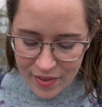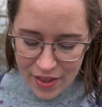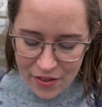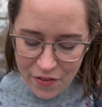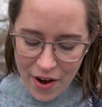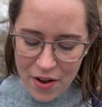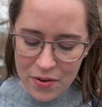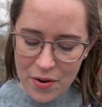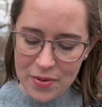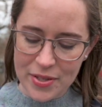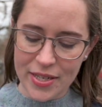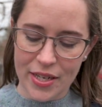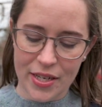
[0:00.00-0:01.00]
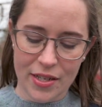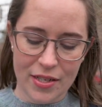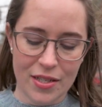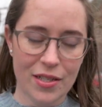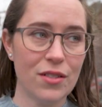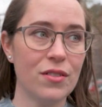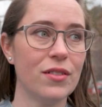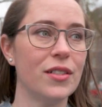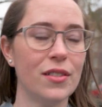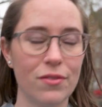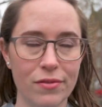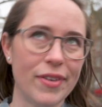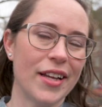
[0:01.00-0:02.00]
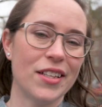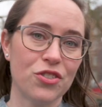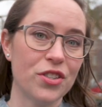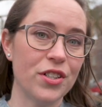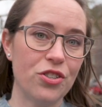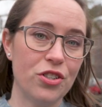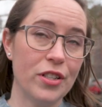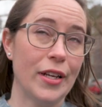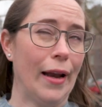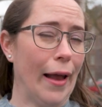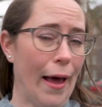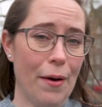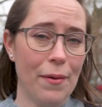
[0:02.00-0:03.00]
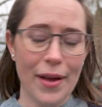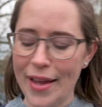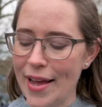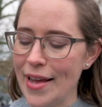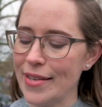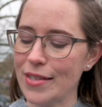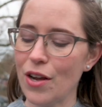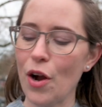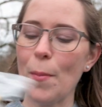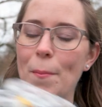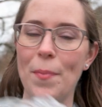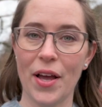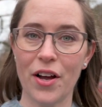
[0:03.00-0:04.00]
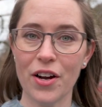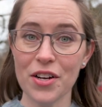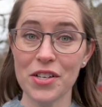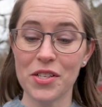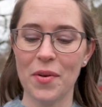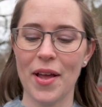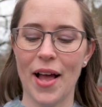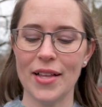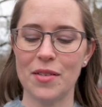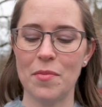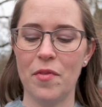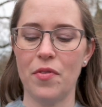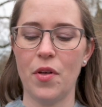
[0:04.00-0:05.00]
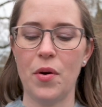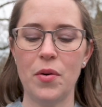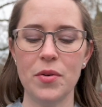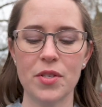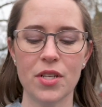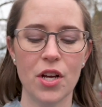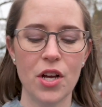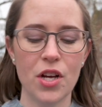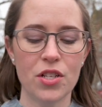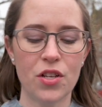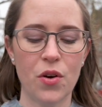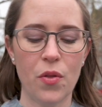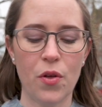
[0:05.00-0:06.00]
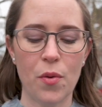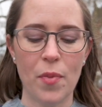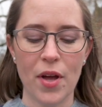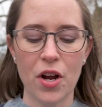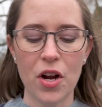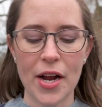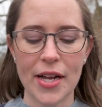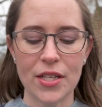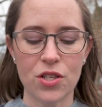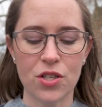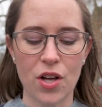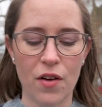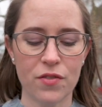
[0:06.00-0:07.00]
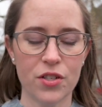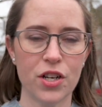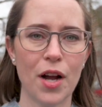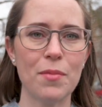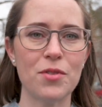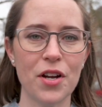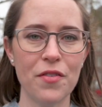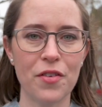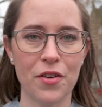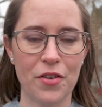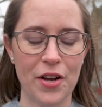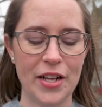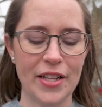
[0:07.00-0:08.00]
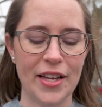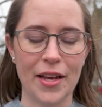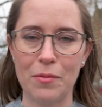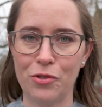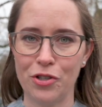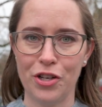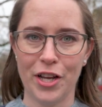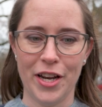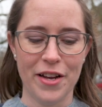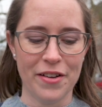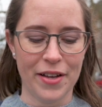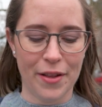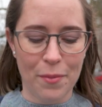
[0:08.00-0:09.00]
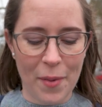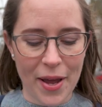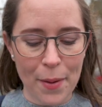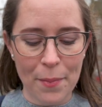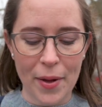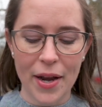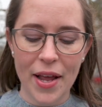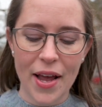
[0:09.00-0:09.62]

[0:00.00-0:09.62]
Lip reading: the kruidnoten, like traditionally now, I guess, are bigger. So we got some of those. So they're bigger and softer. I'm sorry for the crinkling. I'm sure you can hear that on the mic. But